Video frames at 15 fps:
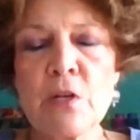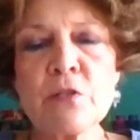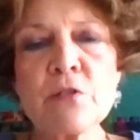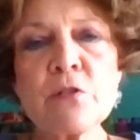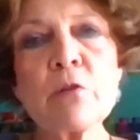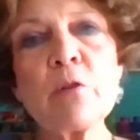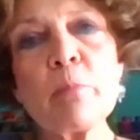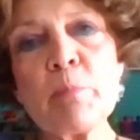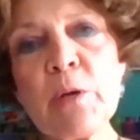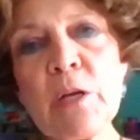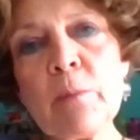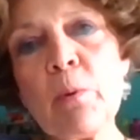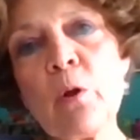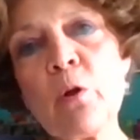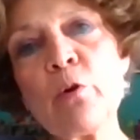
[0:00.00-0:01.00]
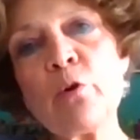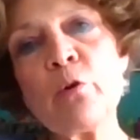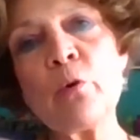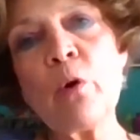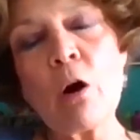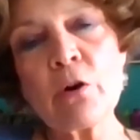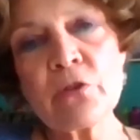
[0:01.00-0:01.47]
So the people
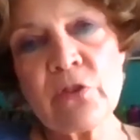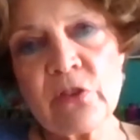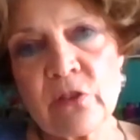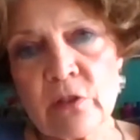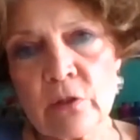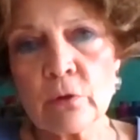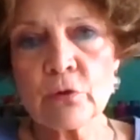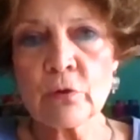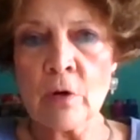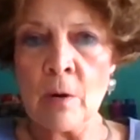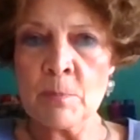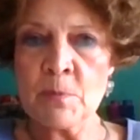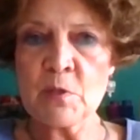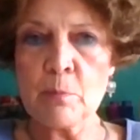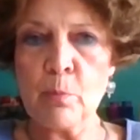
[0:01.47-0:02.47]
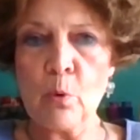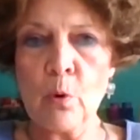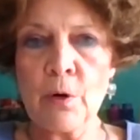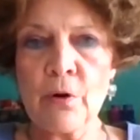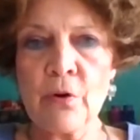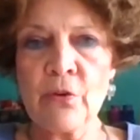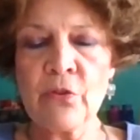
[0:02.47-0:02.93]
who are still Trump
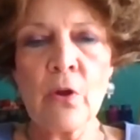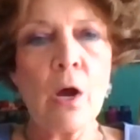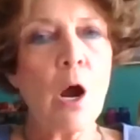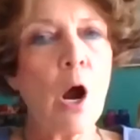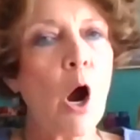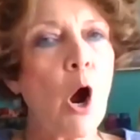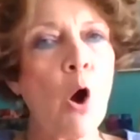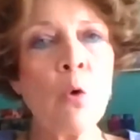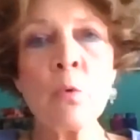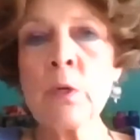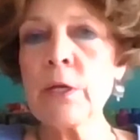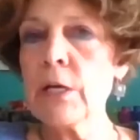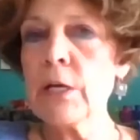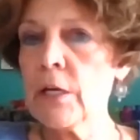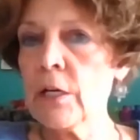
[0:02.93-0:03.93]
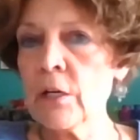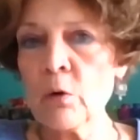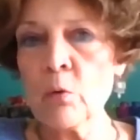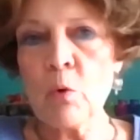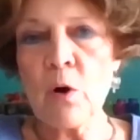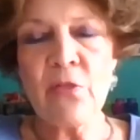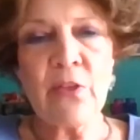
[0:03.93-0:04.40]
supporters only
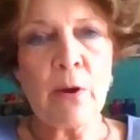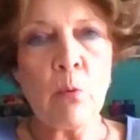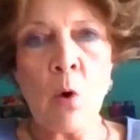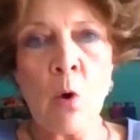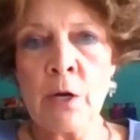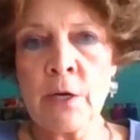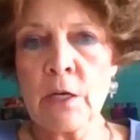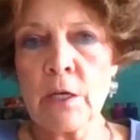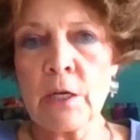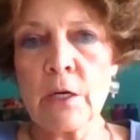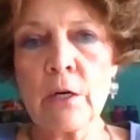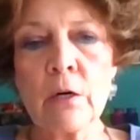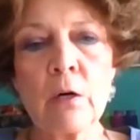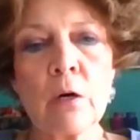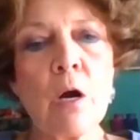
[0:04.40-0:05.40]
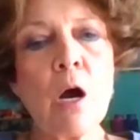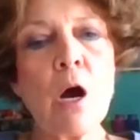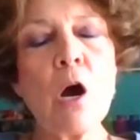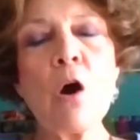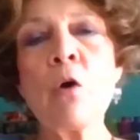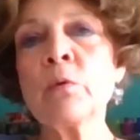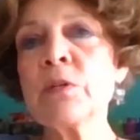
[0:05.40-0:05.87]
hear what they want to hear,
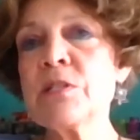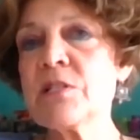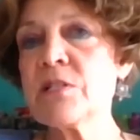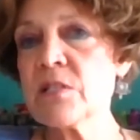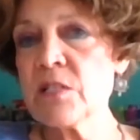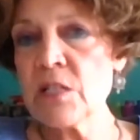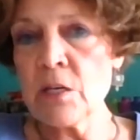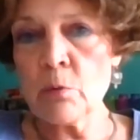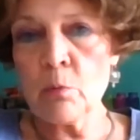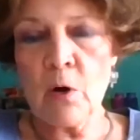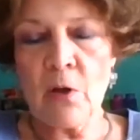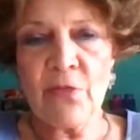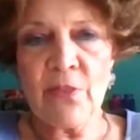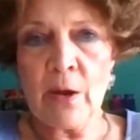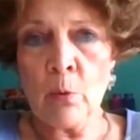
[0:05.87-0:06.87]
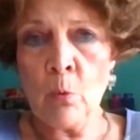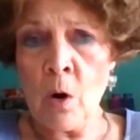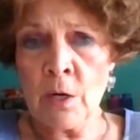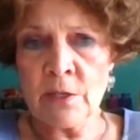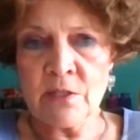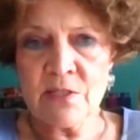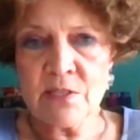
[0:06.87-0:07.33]
only see what they
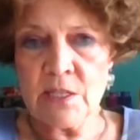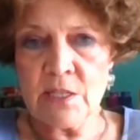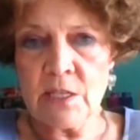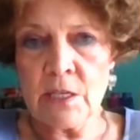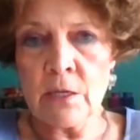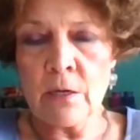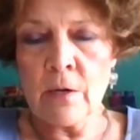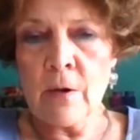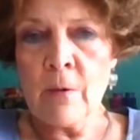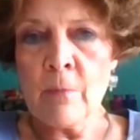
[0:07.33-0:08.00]
want to see,